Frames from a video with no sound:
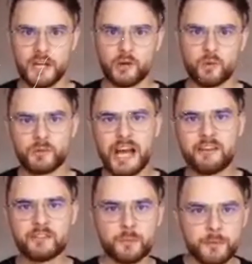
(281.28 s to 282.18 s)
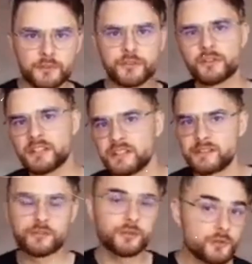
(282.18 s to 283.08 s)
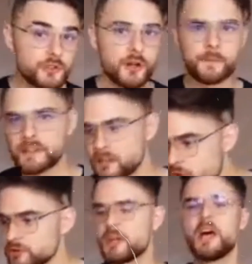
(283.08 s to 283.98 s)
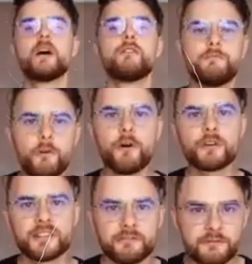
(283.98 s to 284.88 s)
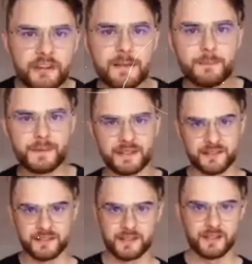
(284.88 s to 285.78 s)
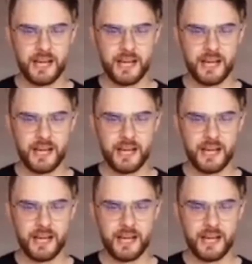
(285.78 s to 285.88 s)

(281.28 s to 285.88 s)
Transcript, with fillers: when we have an opportunity to do something good for the Philippines.